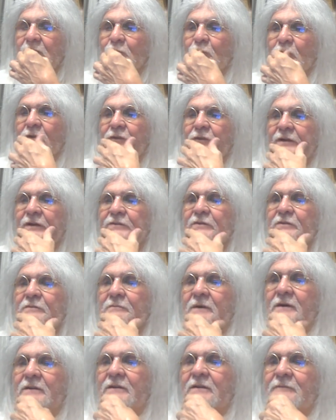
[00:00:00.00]
Well, thank you,
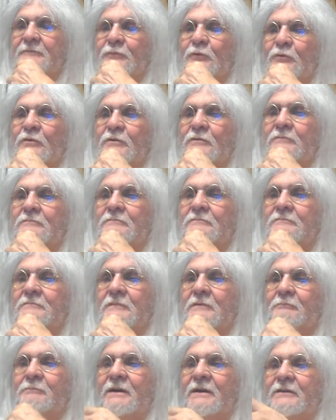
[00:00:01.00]
Manny, for
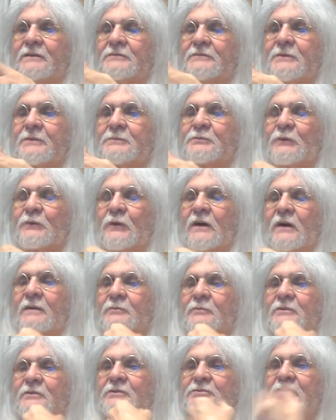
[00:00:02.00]
being a
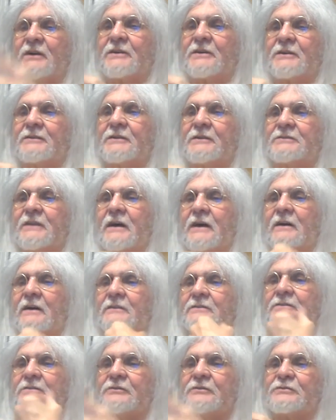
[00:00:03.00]
subscriber and checking this out
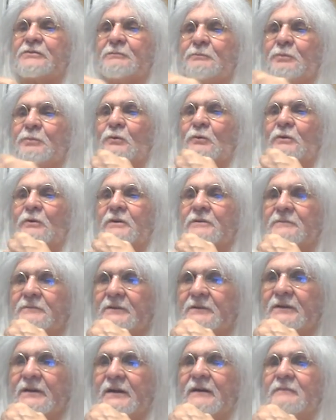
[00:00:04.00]
and your support.
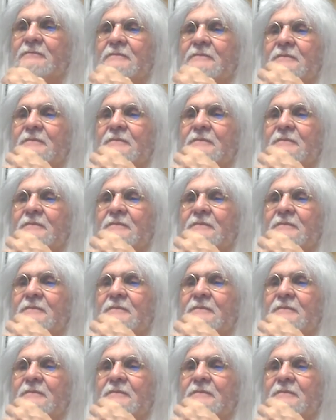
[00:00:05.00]
Yeah.